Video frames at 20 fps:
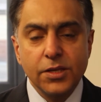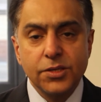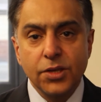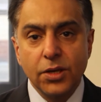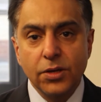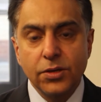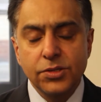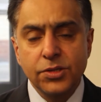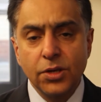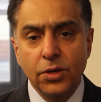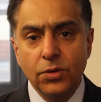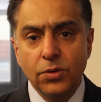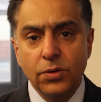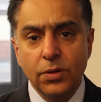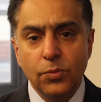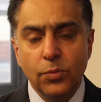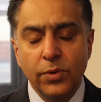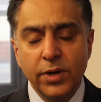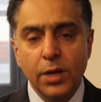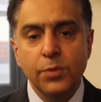
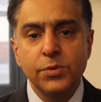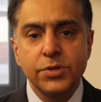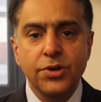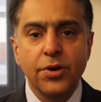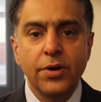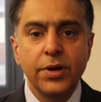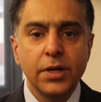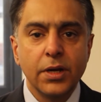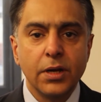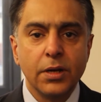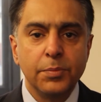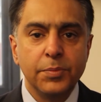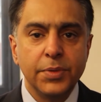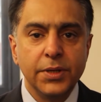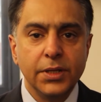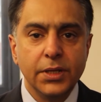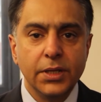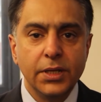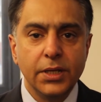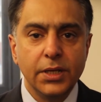So when I was growing up
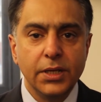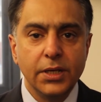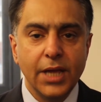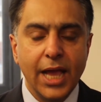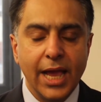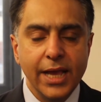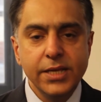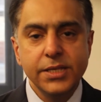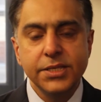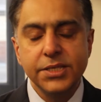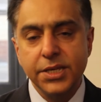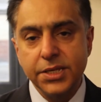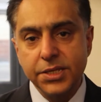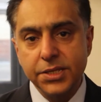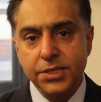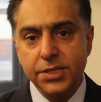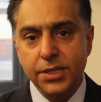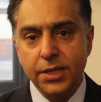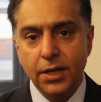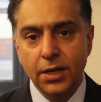in the
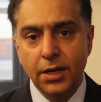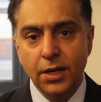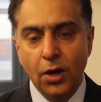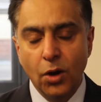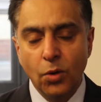80s